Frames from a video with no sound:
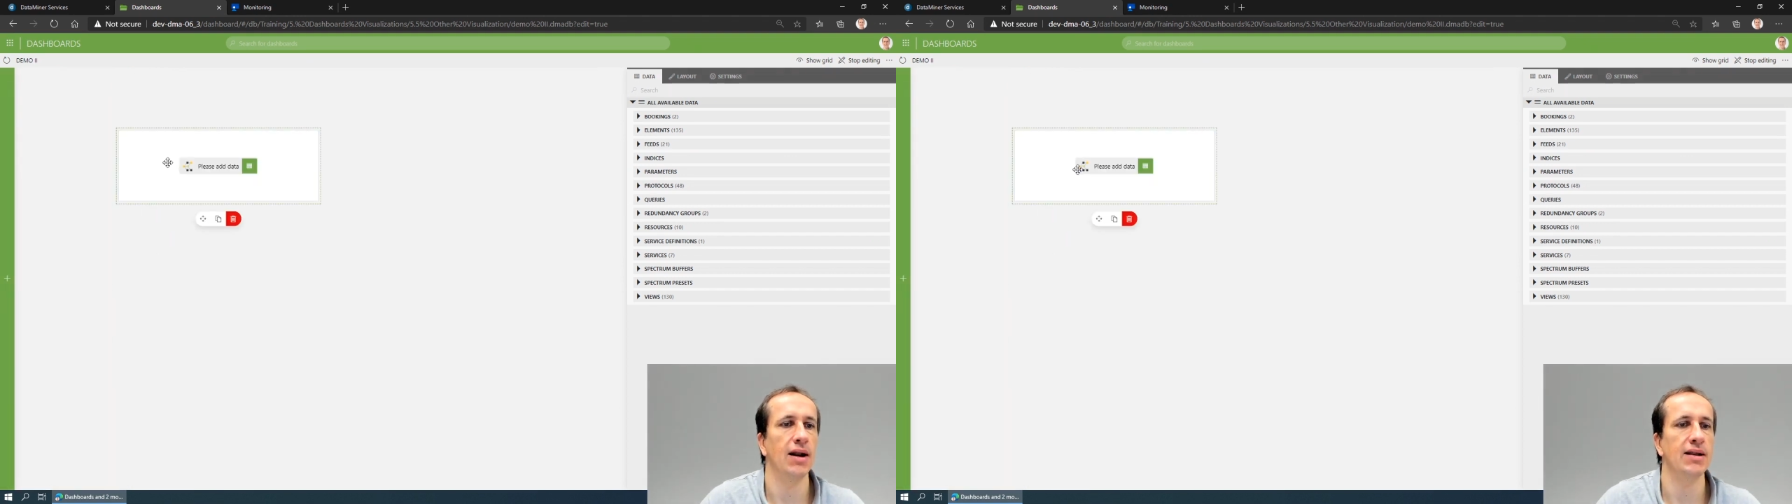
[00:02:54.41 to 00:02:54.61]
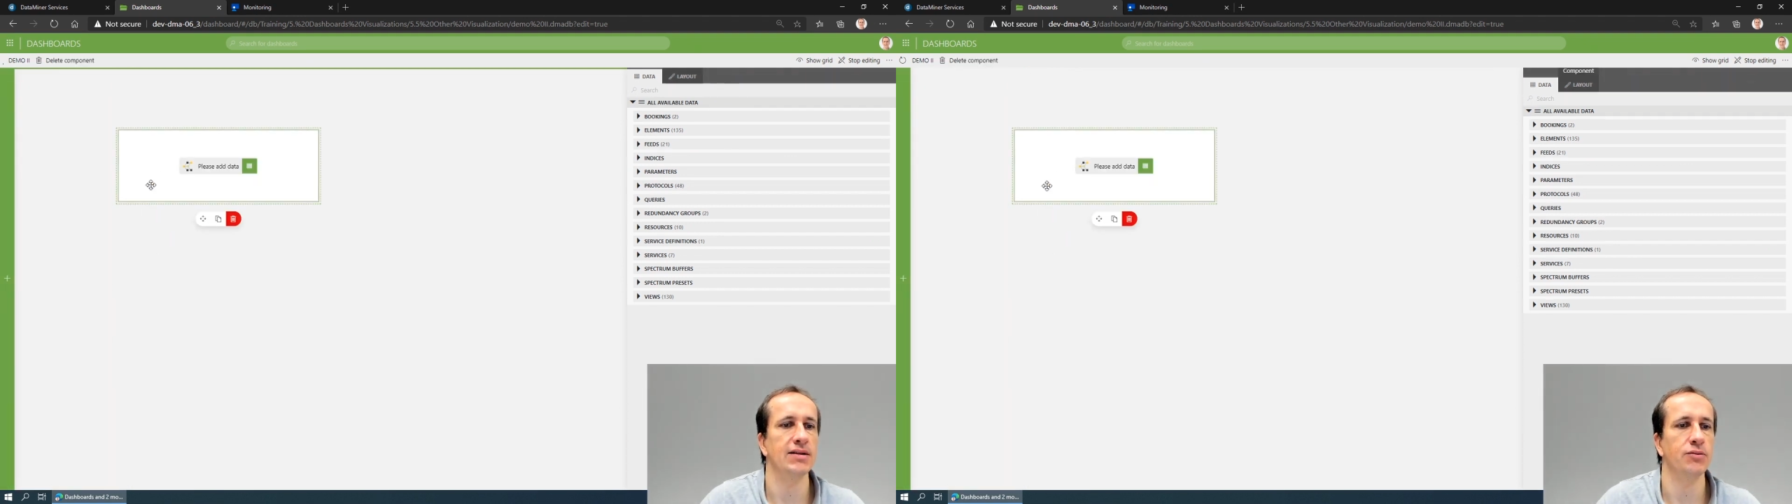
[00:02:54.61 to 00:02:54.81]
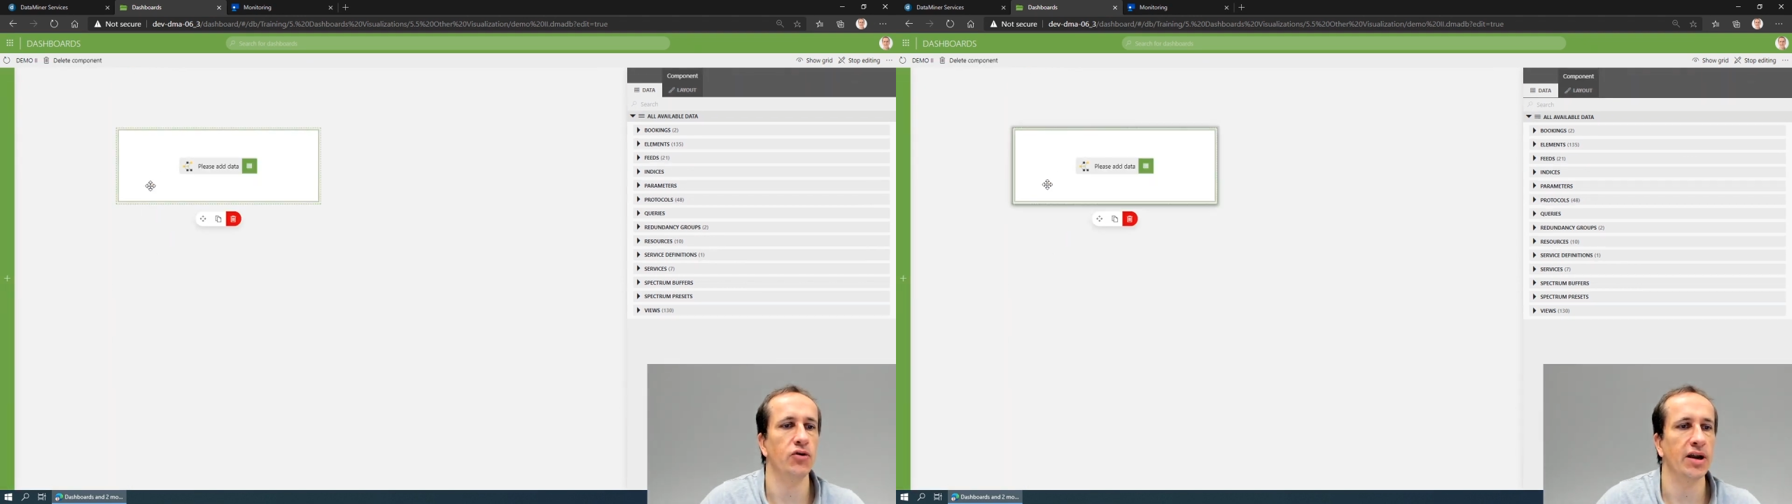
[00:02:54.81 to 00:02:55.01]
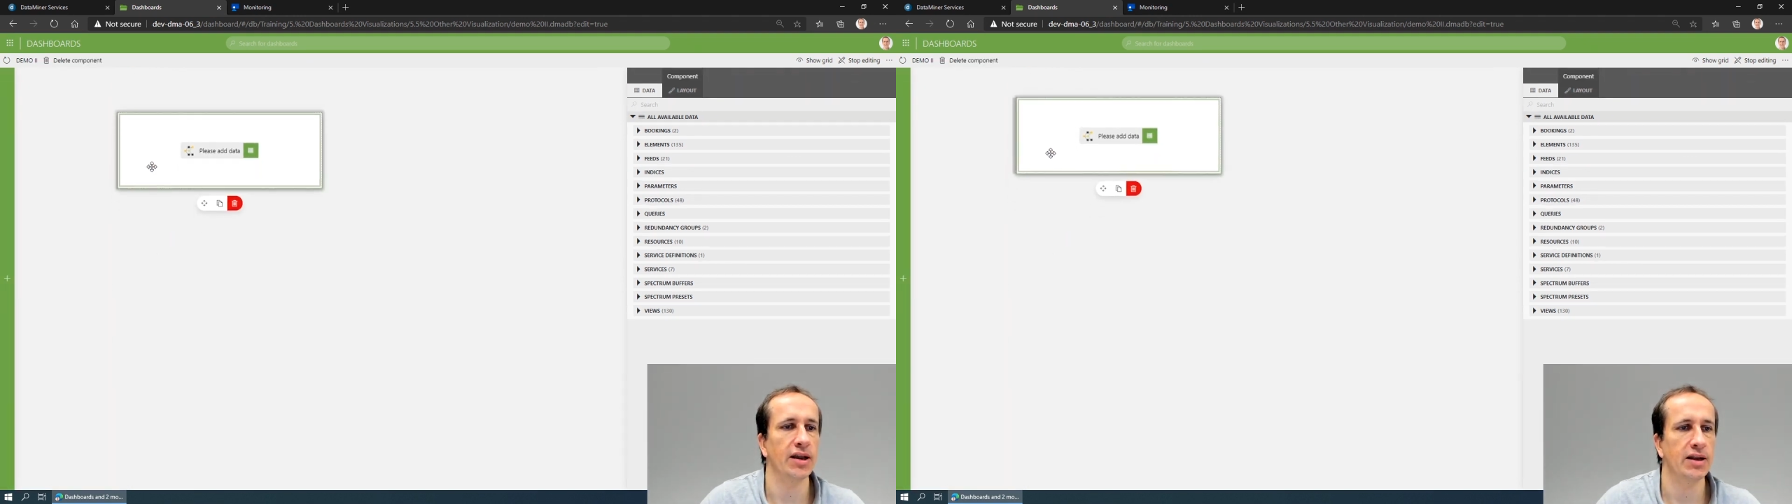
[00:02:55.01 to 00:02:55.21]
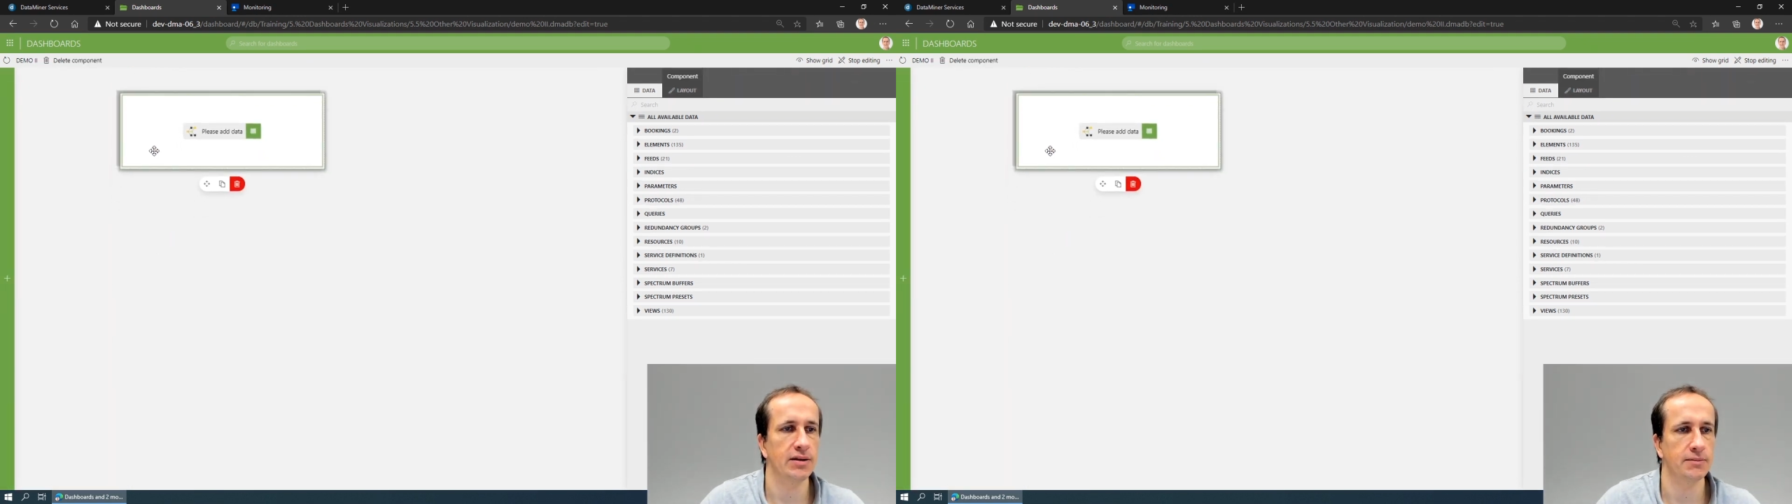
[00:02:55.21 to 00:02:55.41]
Let's bring
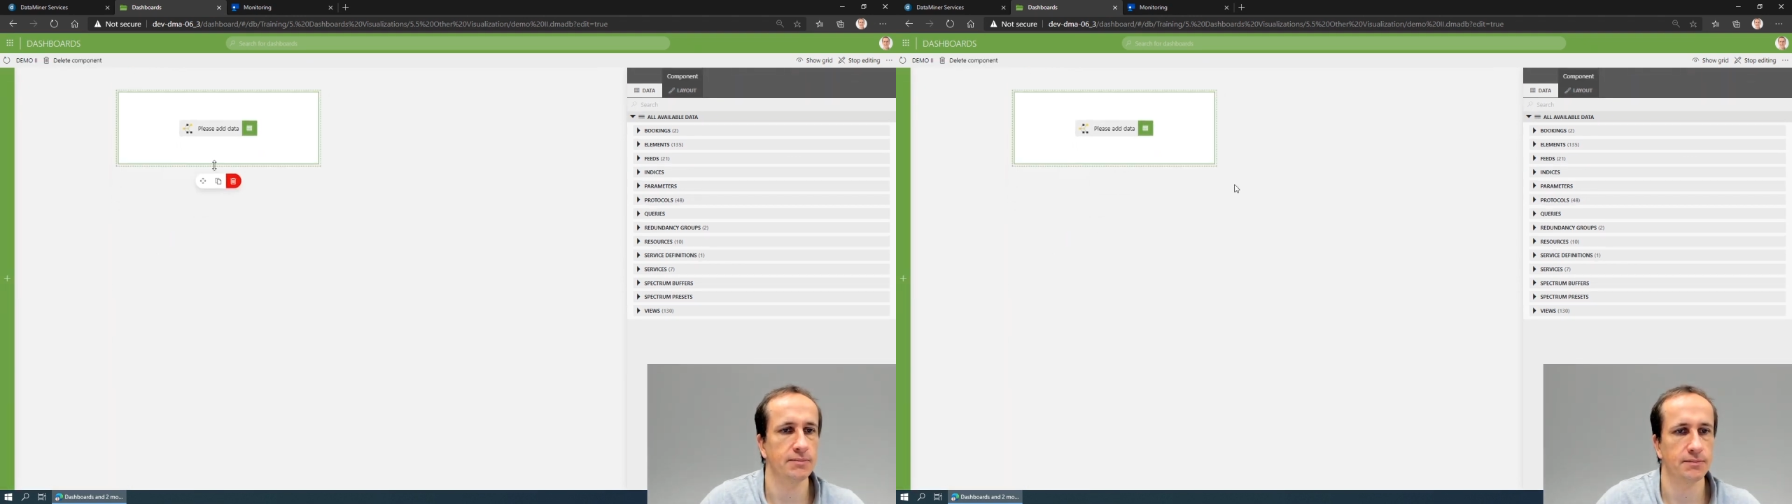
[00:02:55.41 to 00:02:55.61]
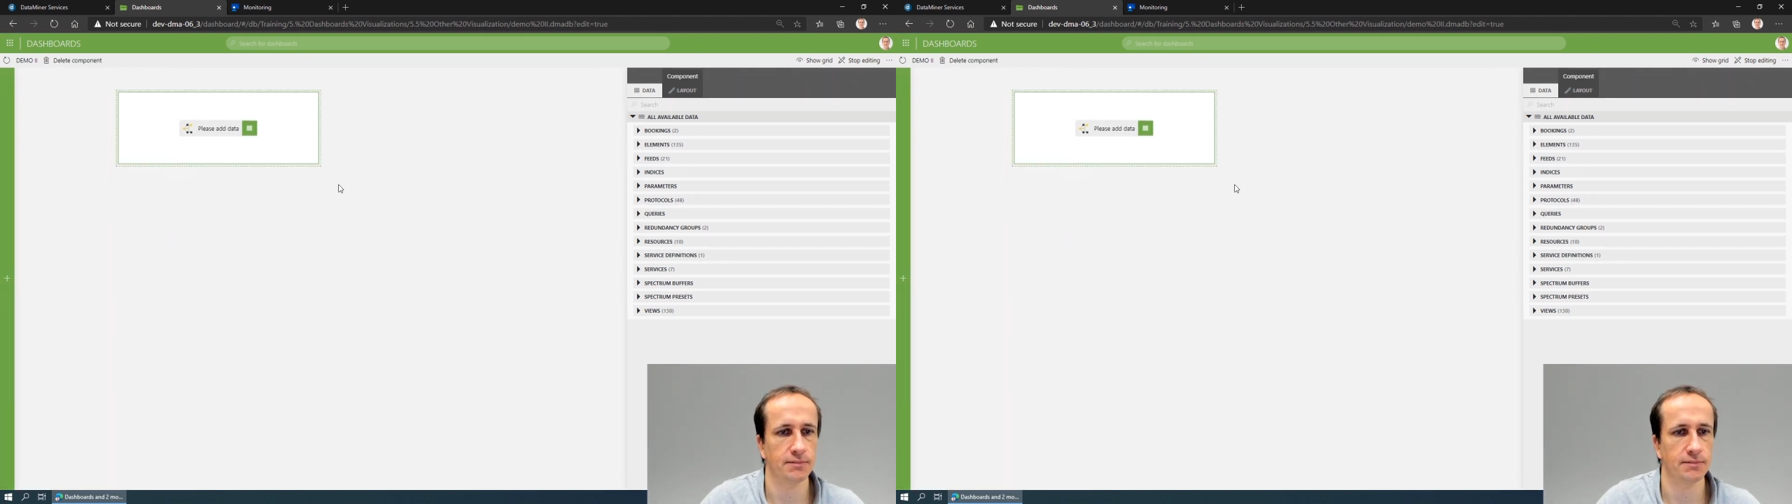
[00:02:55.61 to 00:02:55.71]
it in.